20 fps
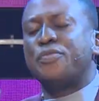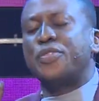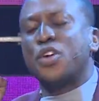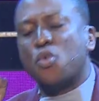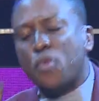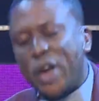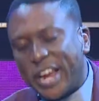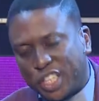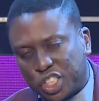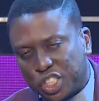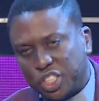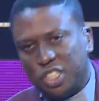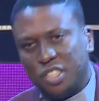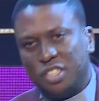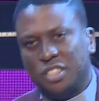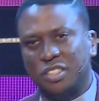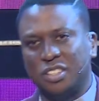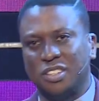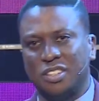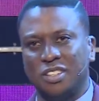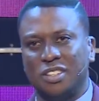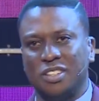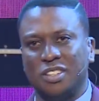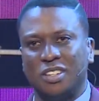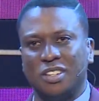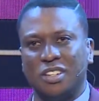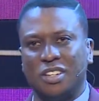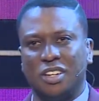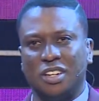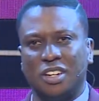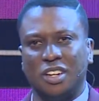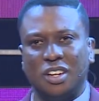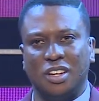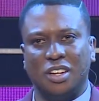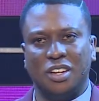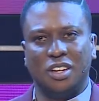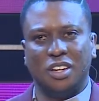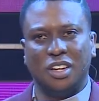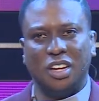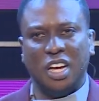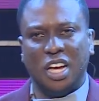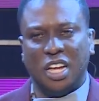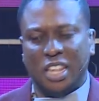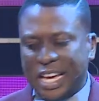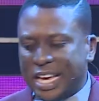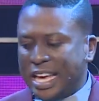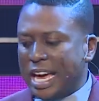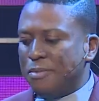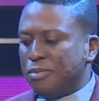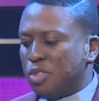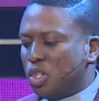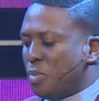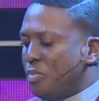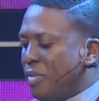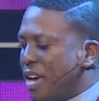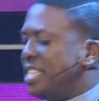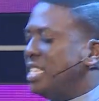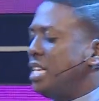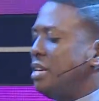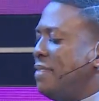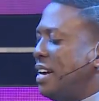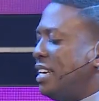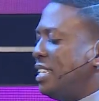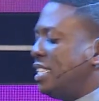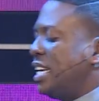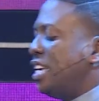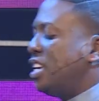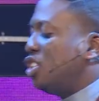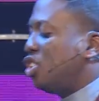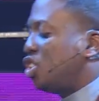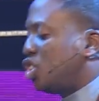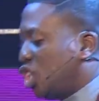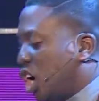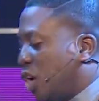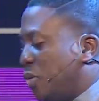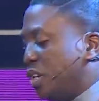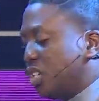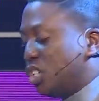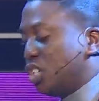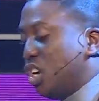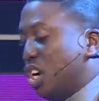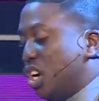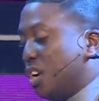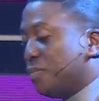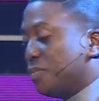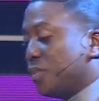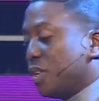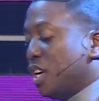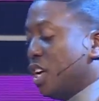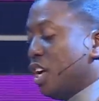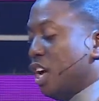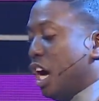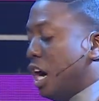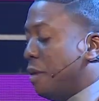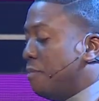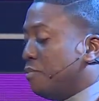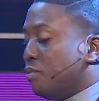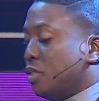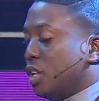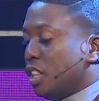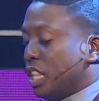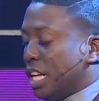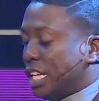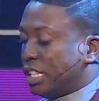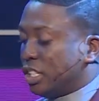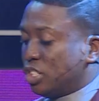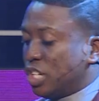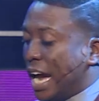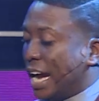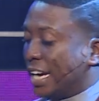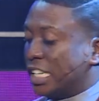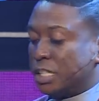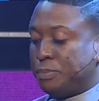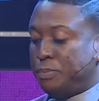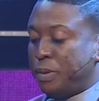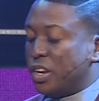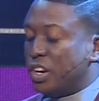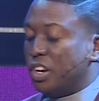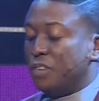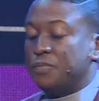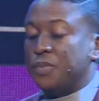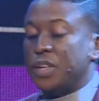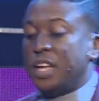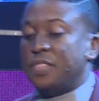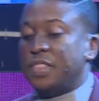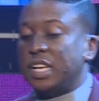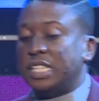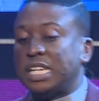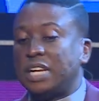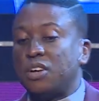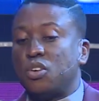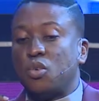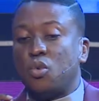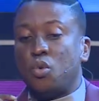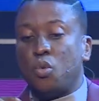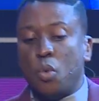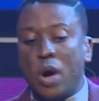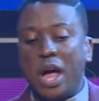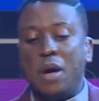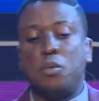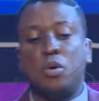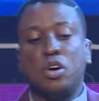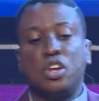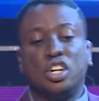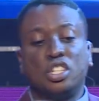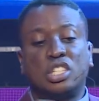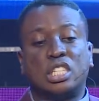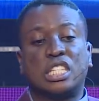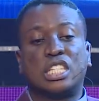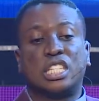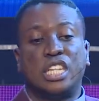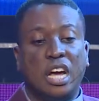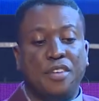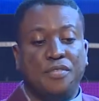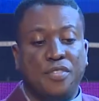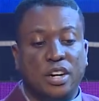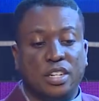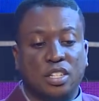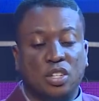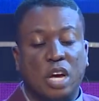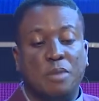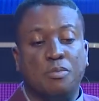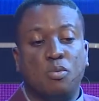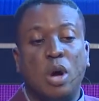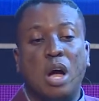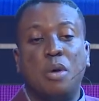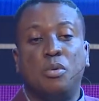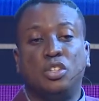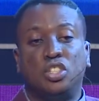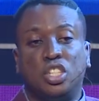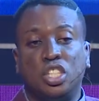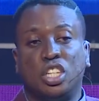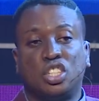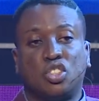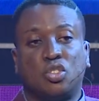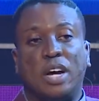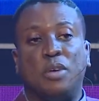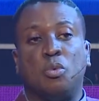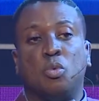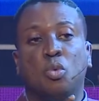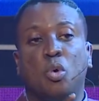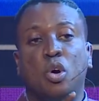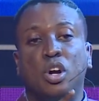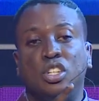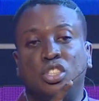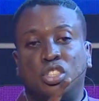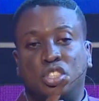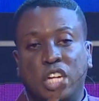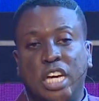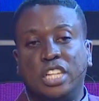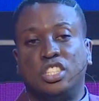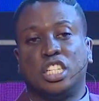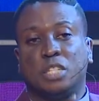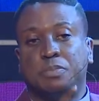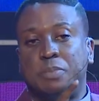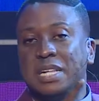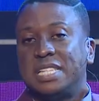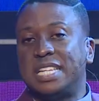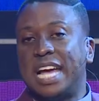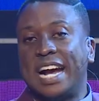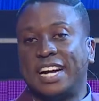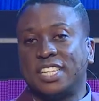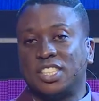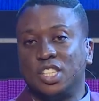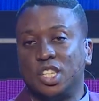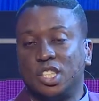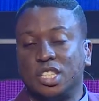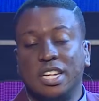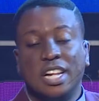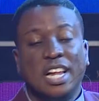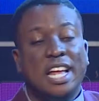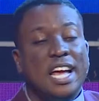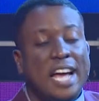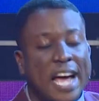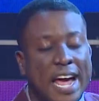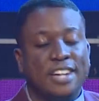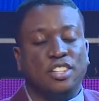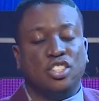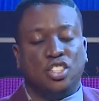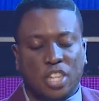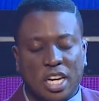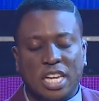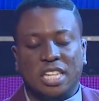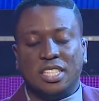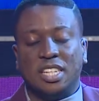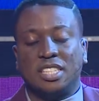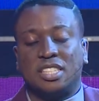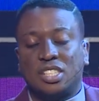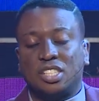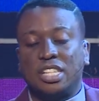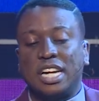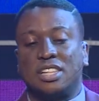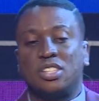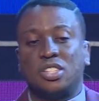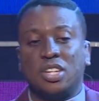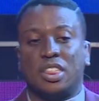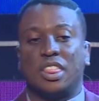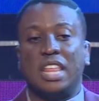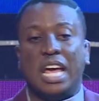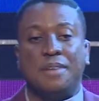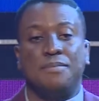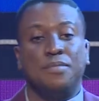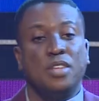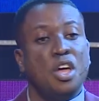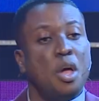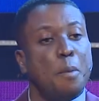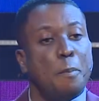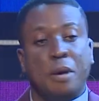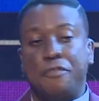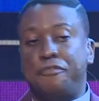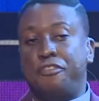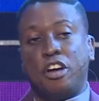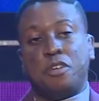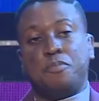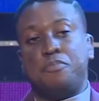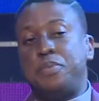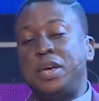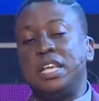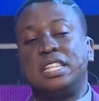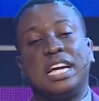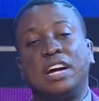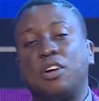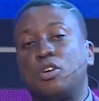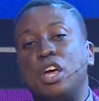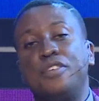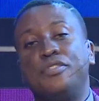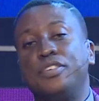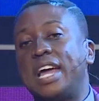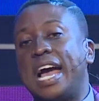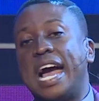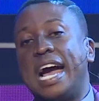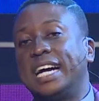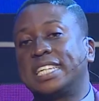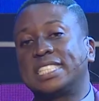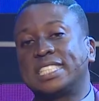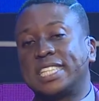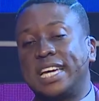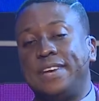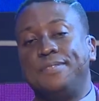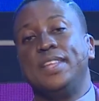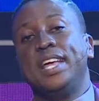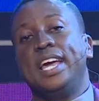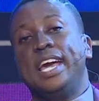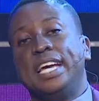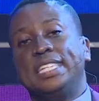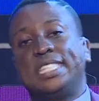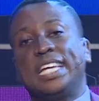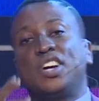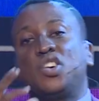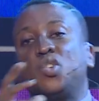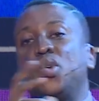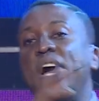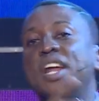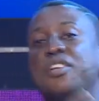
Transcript: of direction. They came to meet him and said, sorry, sir. They asked Peter, They said, where will your servant, and where would Jesus Christ, wouldn't Jesus pay taxes? And Jesus said to them, before Peter even asked him, he said, go